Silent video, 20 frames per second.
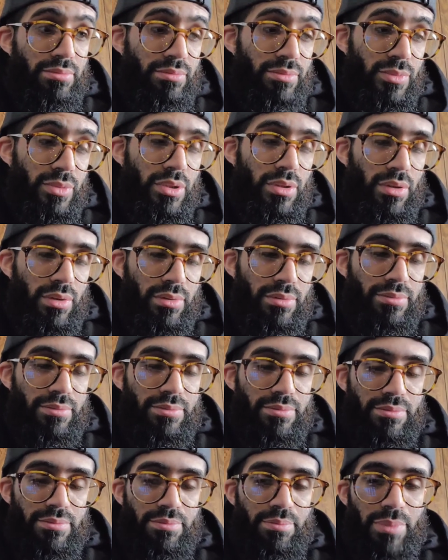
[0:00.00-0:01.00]
you know,
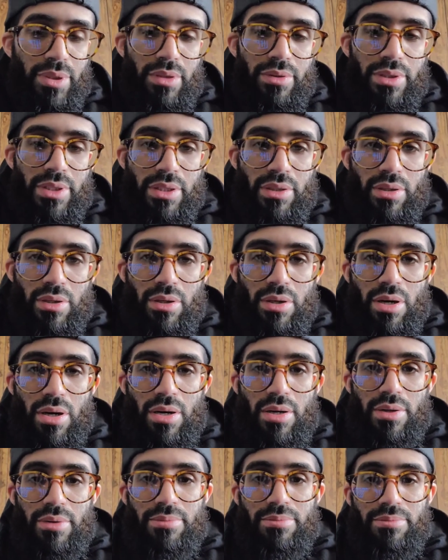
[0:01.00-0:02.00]
building a
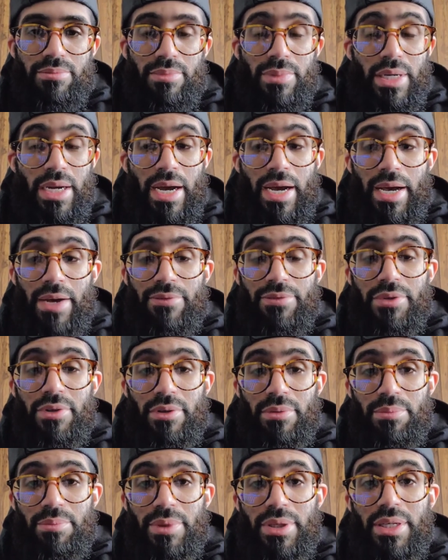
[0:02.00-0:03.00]
car. But I have to
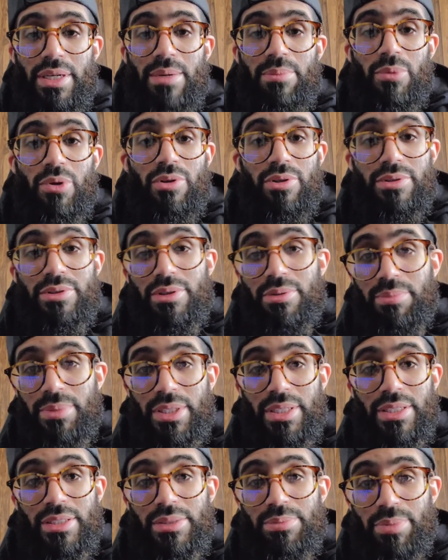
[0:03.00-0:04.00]
admit, I'm going to
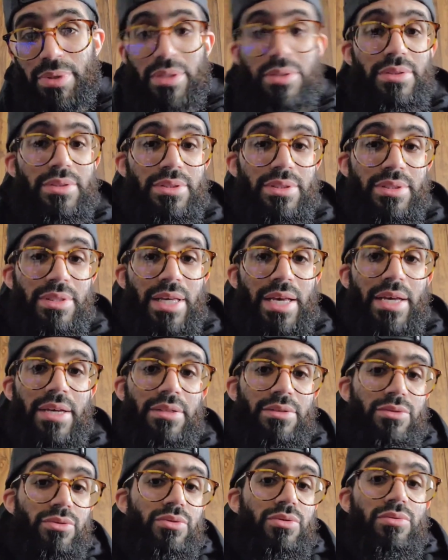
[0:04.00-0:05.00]
be experiencing
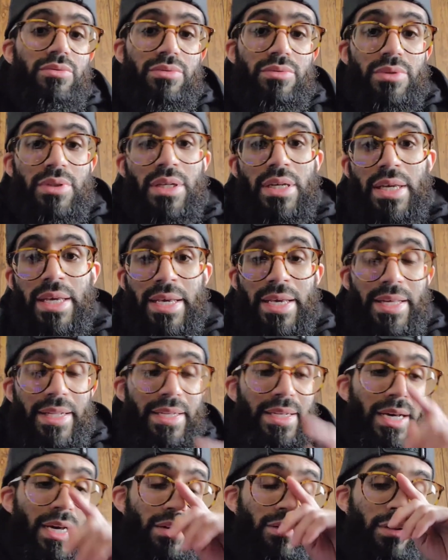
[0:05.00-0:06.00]
that soon.
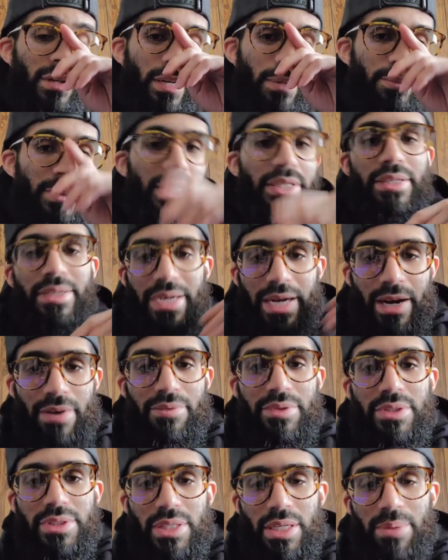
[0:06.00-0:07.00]
And not, I mean,
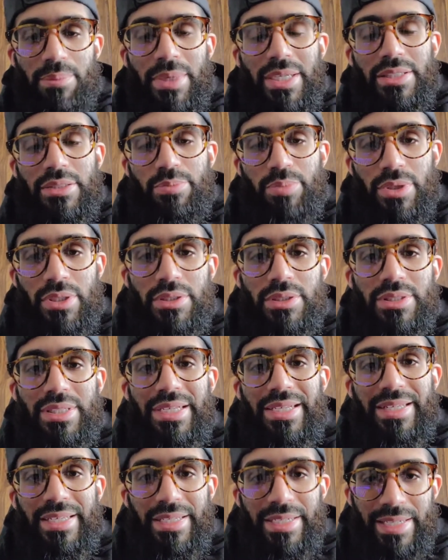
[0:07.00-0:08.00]
obviously I'm
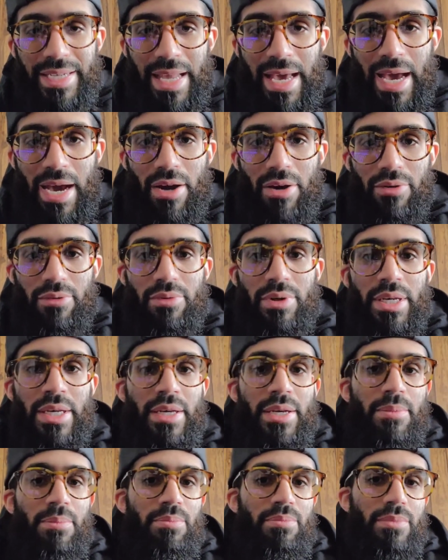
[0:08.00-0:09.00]
experiencing it now.
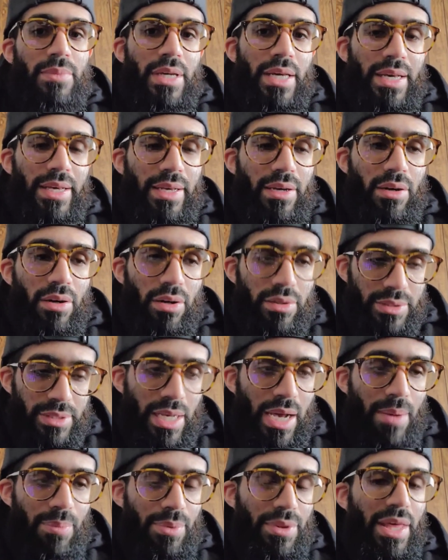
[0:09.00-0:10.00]
On
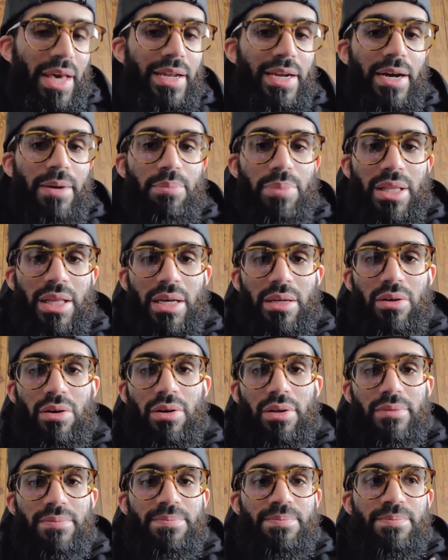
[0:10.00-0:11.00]
top of that, I plan
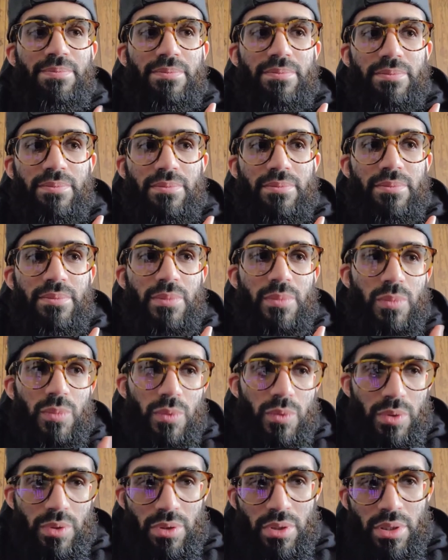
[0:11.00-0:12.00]
on
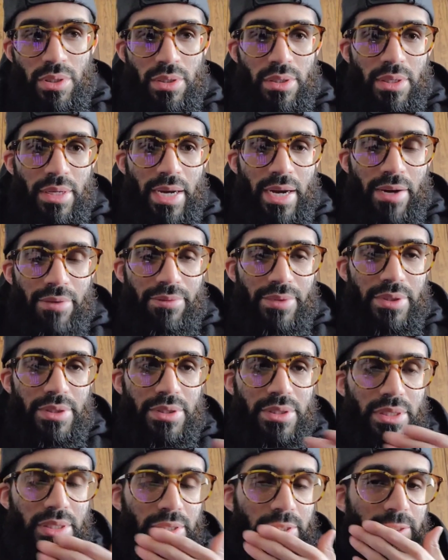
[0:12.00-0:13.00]

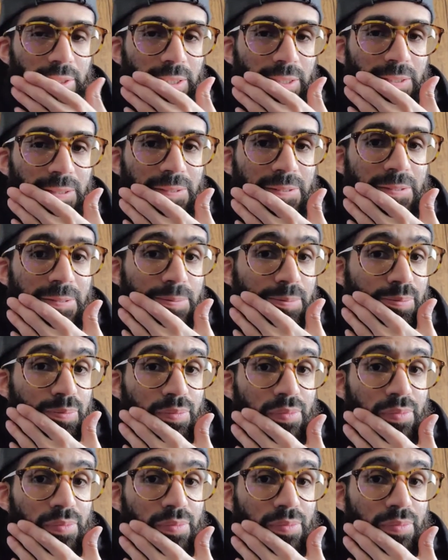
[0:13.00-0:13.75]
obviously just